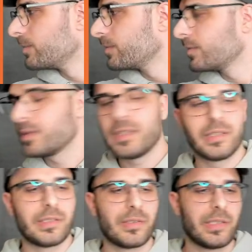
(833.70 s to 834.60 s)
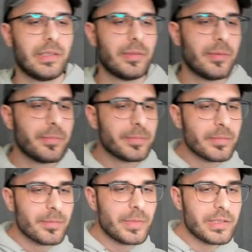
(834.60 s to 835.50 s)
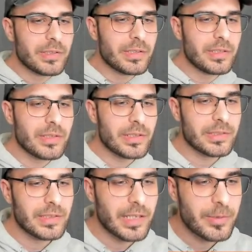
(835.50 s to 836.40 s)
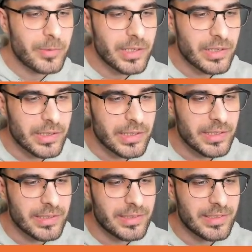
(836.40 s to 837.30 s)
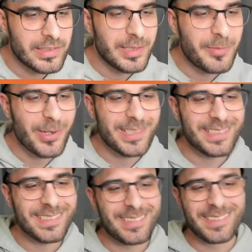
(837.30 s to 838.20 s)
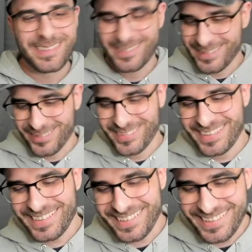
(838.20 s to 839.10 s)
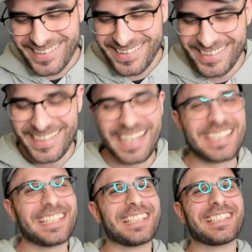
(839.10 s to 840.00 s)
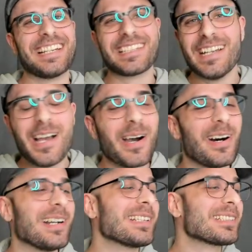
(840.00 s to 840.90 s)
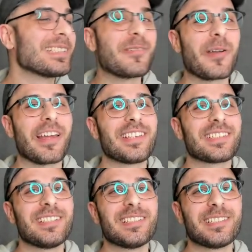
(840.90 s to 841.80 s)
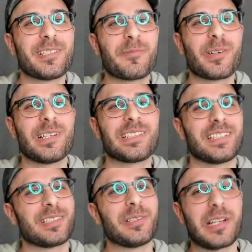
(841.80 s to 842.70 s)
That is great. Please teach us like we are kids. ZBrush is all new to me. Yeah, no, I get that. Honestly, when I started ZBrush, it took a